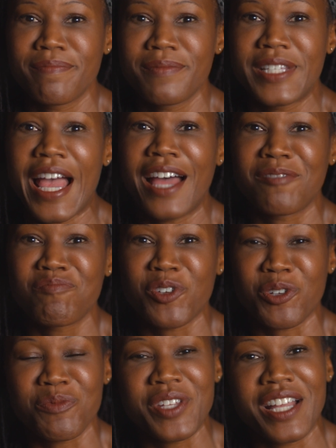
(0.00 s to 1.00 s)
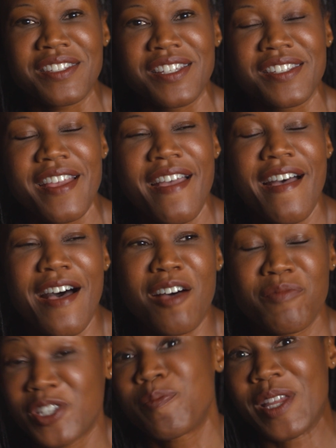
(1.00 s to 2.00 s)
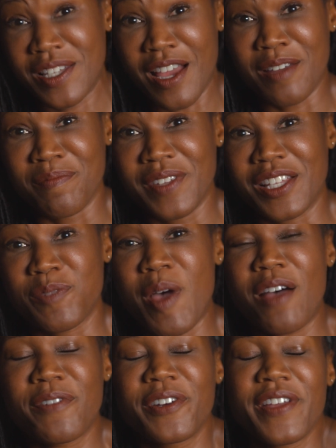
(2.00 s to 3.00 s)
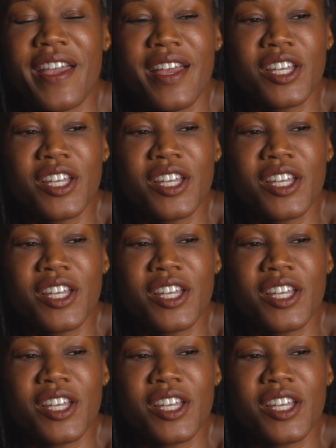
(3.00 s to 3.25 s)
sad circumstances that spent time at Spofford.